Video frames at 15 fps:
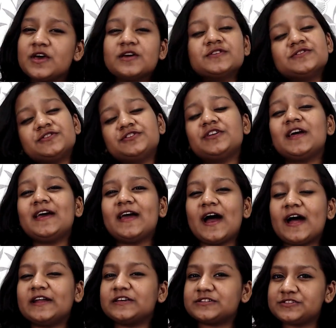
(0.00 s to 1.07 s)
so try
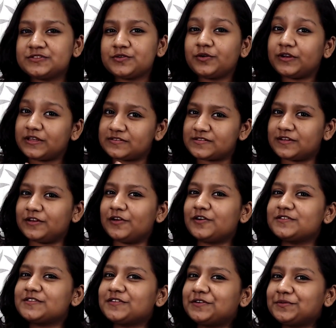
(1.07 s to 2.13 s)
adding stories in your
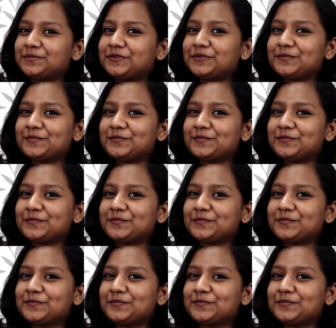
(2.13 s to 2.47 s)
script.